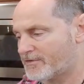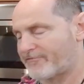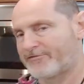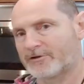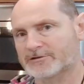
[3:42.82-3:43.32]

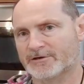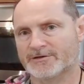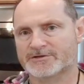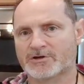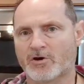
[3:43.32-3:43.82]
the filter
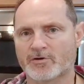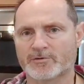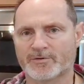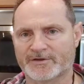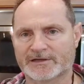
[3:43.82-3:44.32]
is
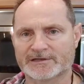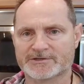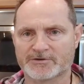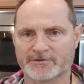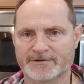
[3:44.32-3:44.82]
coated with a
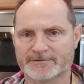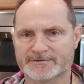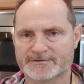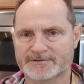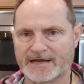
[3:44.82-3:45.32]
glycerin
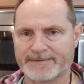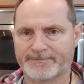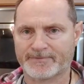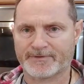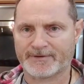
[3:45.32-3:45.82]

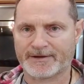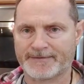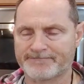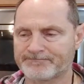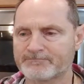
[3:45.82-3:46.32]
type
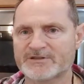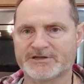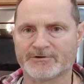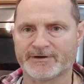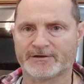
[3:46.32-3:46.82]
um,
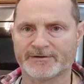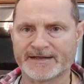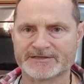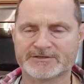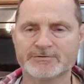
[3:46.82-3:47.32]
material,
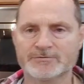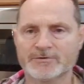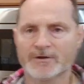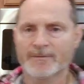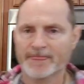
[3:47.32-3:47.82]
and that's
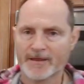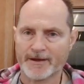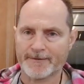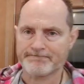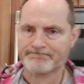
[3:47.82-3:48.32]
to
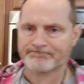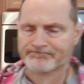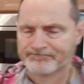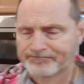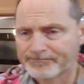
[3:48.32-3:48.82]
um,
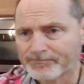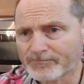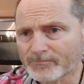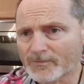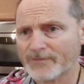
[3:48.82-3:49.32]

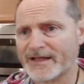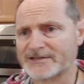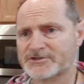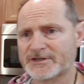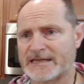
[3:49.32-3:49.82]

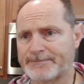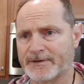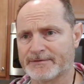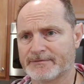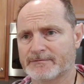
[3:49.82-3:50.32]
that's to keep
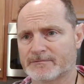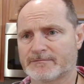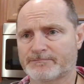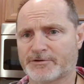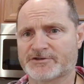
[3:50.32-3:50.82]
it
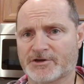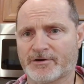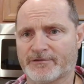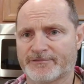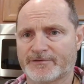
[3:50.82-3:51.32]

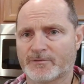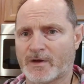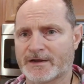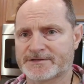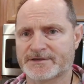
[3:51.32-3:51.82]
preserved
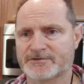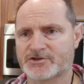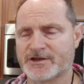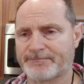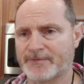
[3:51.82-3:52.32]
while it's in
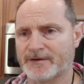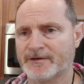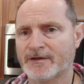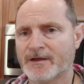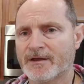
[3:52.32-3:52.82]
shipment.
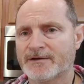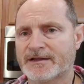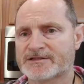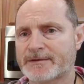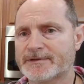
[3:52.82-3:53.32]

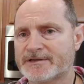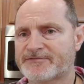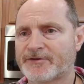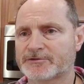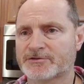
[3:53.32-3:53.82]
Now some of
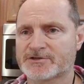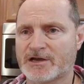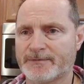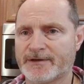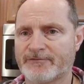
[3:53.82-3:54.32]
these filters
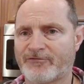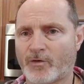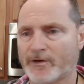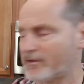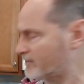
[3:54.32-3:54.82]
come in
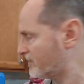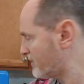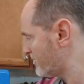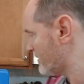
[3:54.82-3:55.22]
foil